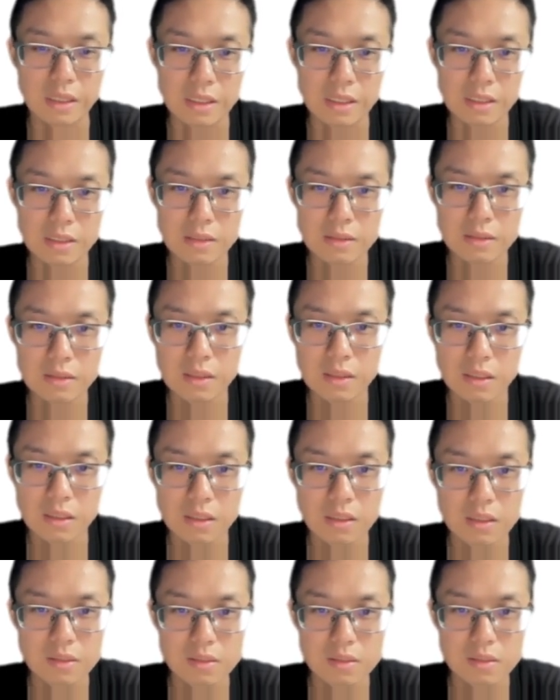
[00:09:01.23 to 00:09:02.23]

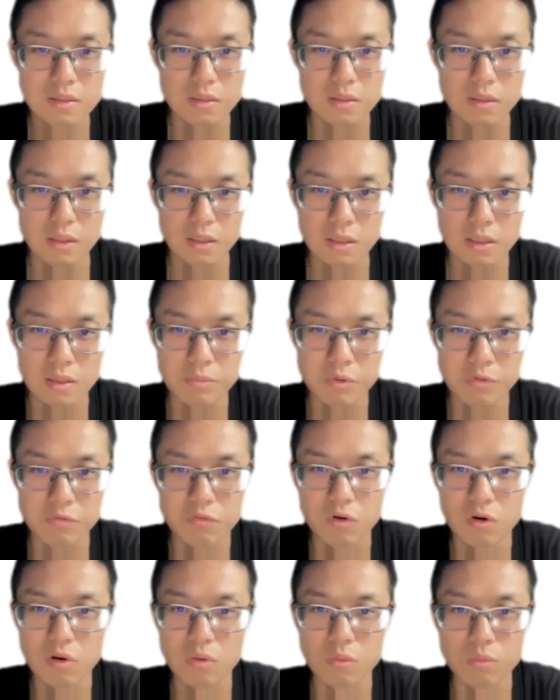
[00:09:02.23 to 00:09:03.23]
And
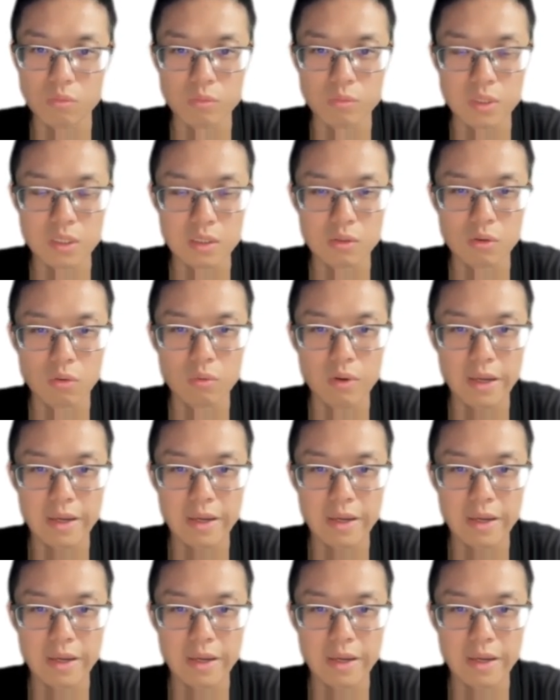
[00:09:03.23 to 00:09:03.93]
before, we don't